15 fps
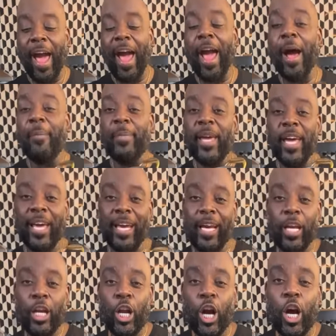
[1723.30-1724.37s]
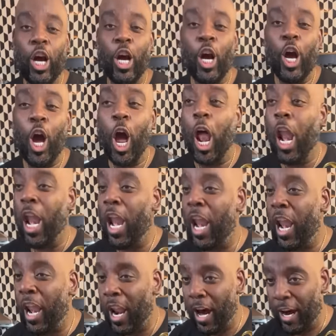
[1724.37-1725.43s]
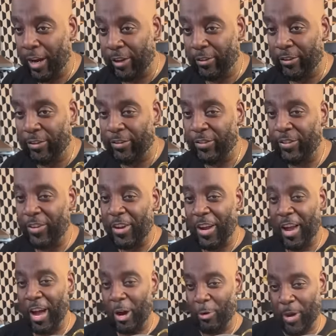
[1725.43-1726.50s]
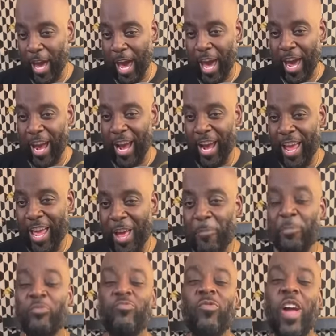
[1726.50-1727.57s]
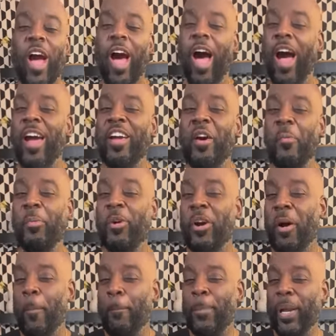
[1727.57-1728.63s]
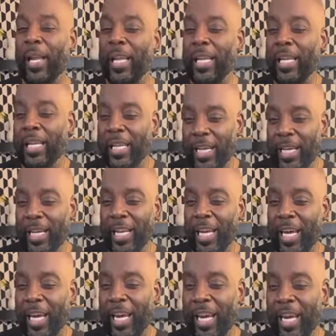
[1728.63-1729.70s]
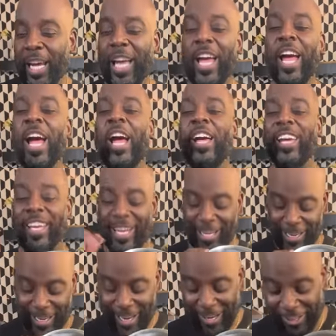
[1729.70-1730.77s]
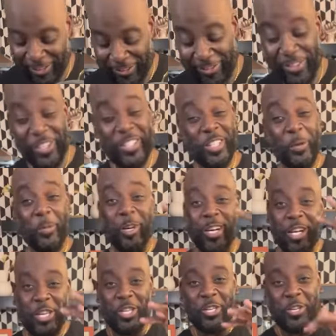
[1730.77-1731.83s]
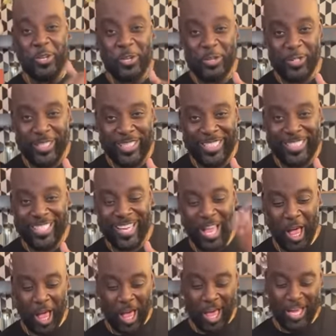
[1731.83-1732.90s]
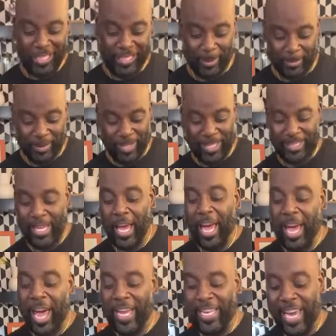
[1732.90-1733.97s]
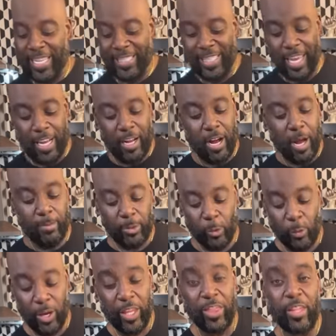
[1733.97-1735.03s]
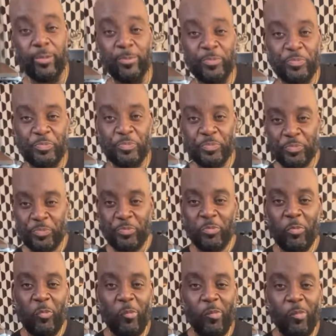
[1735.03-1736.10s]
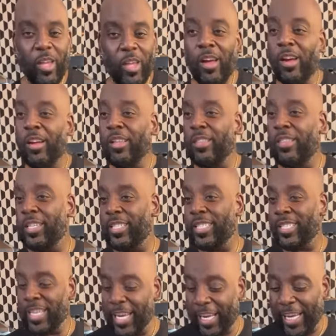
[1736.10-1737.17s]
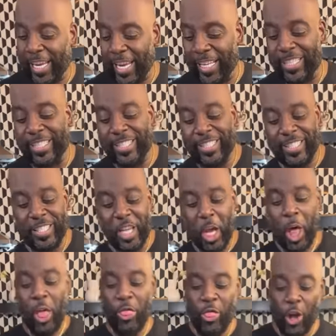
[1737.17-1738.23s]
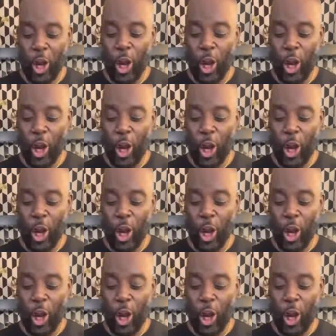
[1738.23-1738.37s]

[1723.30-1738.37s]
am in love, okay? I am completely in love. So we're gonna use some of this. And yes, it comes with the skillets, the